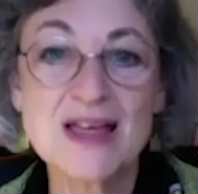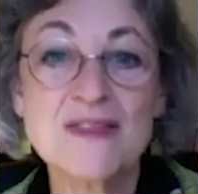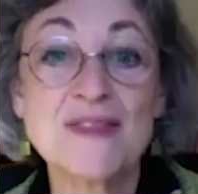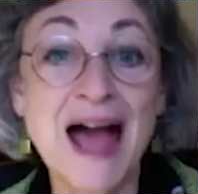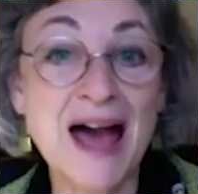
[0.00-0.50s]

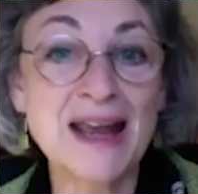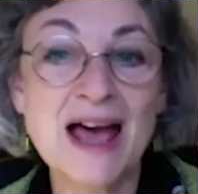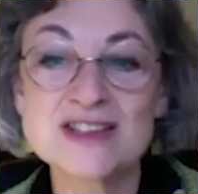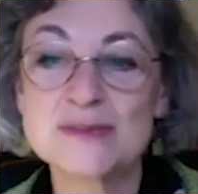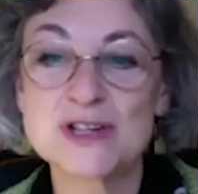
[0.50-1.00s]
That has
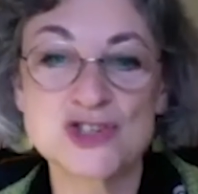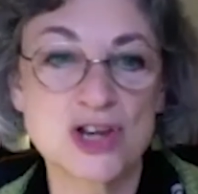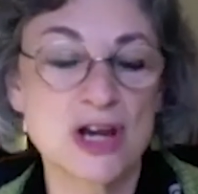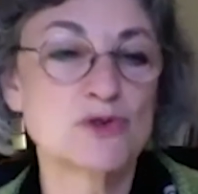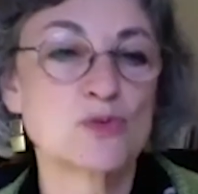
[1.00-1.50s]
to be
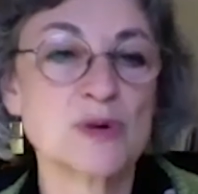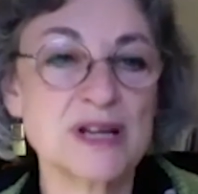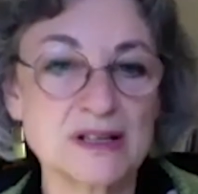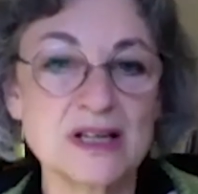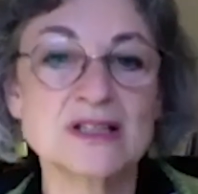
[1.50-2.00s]
shaped
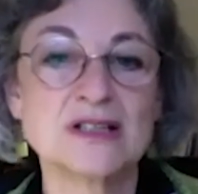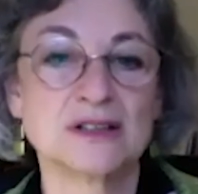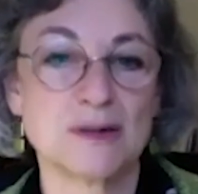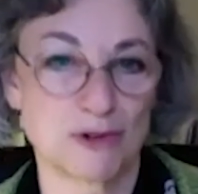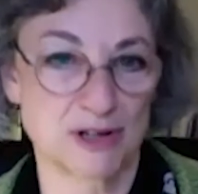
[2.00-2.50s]
really
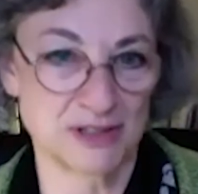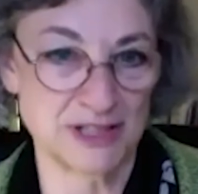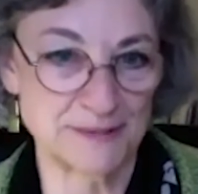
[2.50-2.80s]
deliberately.